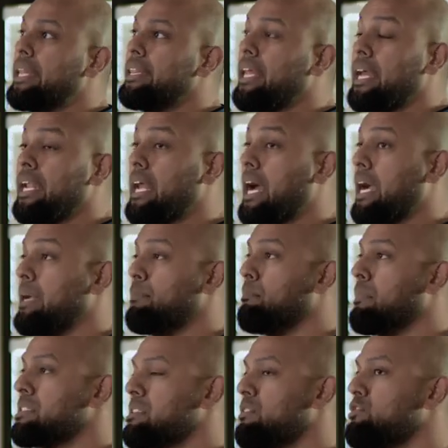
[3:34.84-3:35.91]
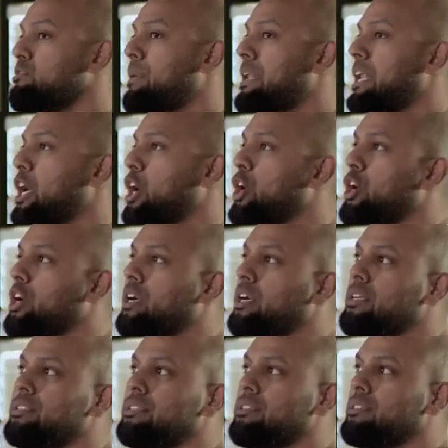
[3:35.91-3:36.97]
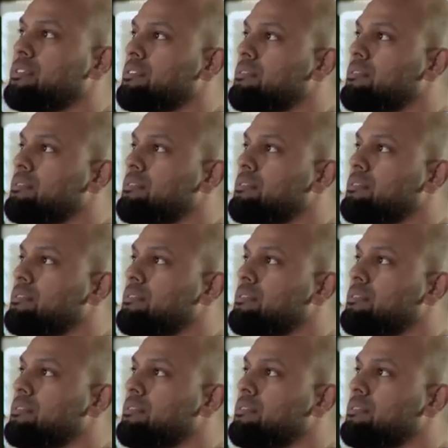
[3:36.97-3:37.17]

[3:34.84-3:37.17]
And then I must have spent a good